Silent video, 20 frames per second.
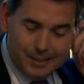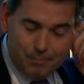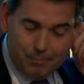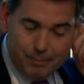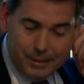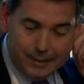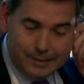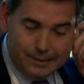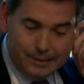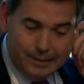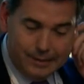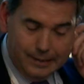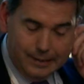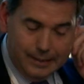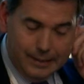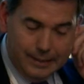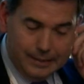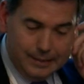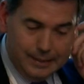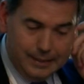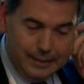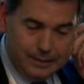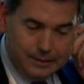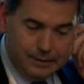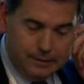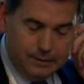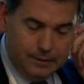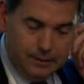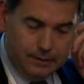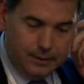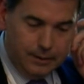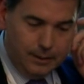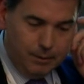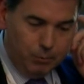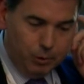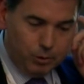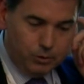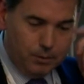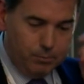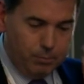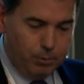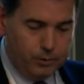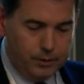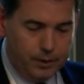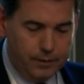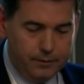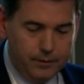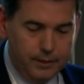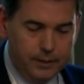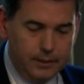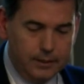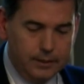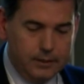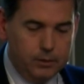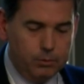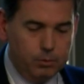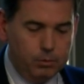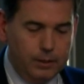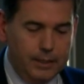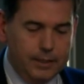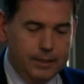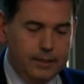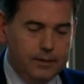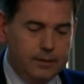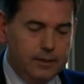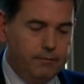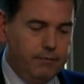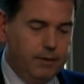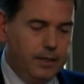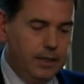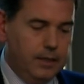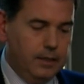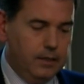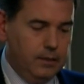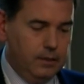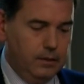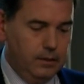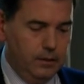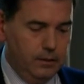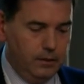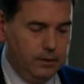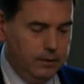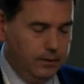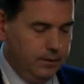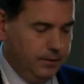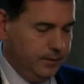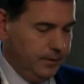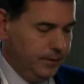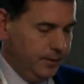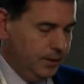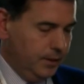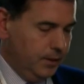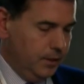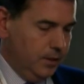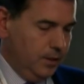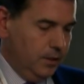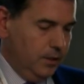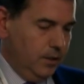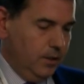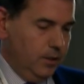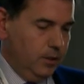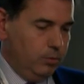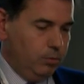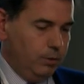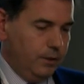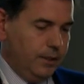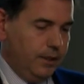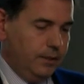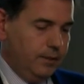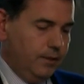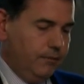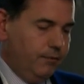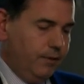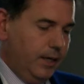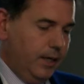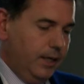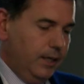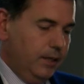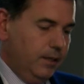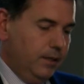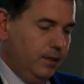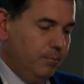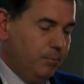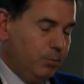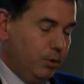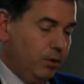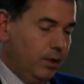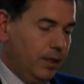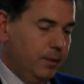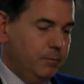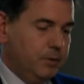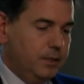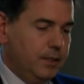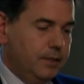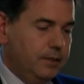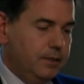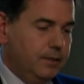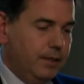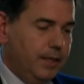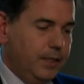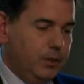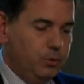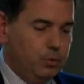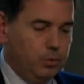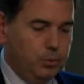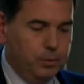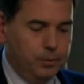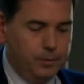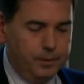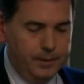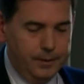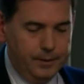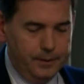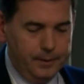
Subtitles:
but at least I think the most important thing is to identify the problems and try to